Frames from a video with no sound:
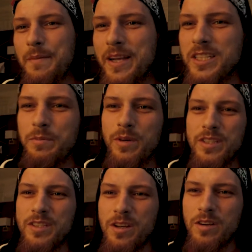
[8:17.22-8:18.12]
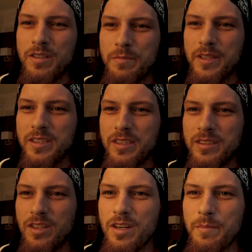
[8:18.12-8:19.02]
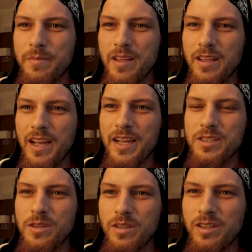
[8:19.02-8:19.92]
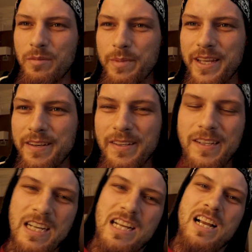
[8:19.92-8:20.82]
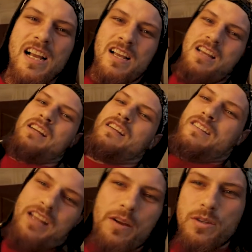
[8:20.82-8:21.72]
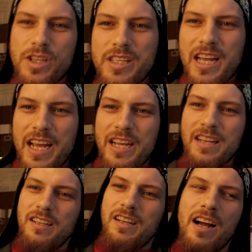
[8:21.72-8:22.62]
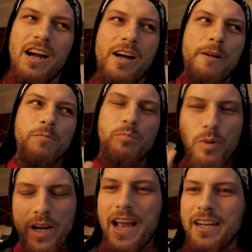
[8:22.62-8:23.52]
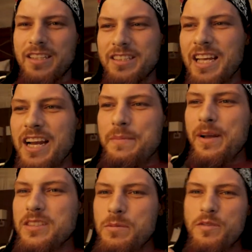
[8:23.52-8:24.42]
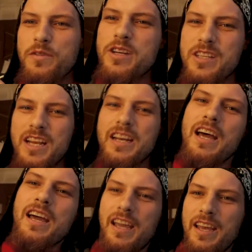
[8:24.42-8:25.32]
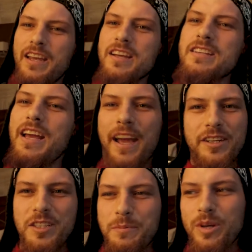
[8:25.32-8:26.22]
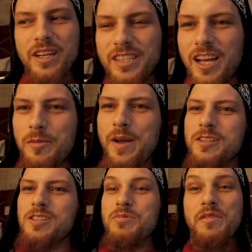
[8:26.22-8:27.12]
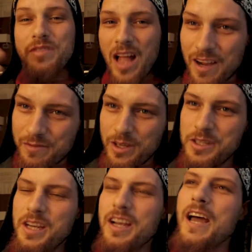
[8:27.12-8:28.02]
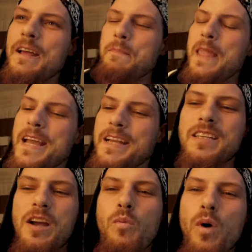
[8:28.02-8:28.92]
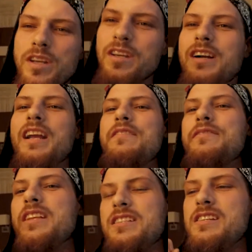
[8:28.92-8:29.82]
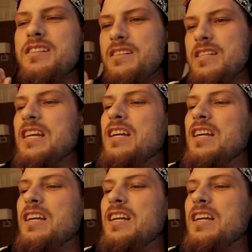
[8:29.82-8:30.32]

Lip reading: I'm actually pretty stoked. I'm actually turn up the ISO a little bit. Today was a good day. Pretty excited about some of the footage that I got, and actually pretty excited about some of the vlog footage I got. And I wonder if this is